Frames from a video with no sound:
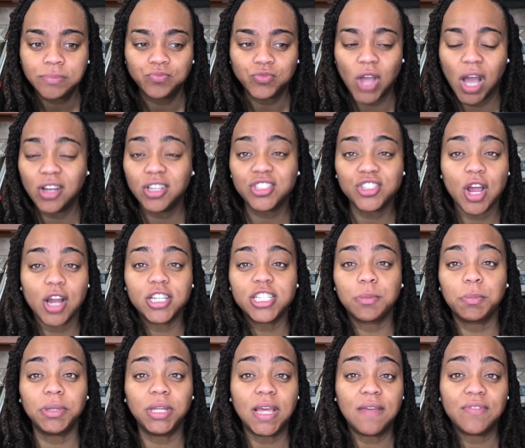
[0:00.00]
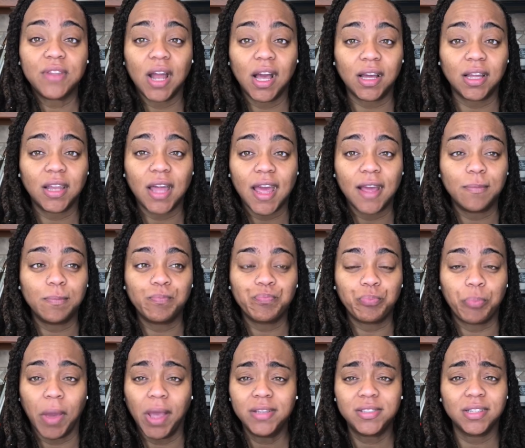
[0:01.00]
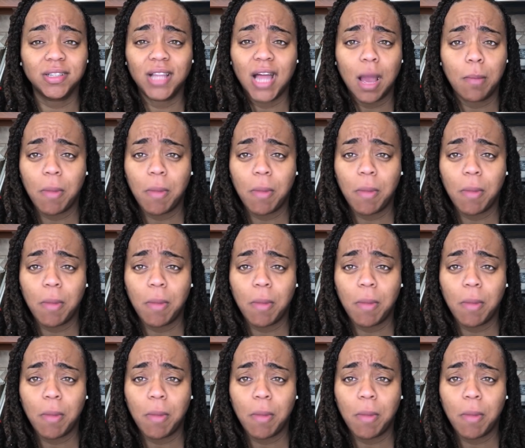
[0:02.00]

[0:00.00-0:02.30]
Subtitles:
I decided to believe that I could like basically lie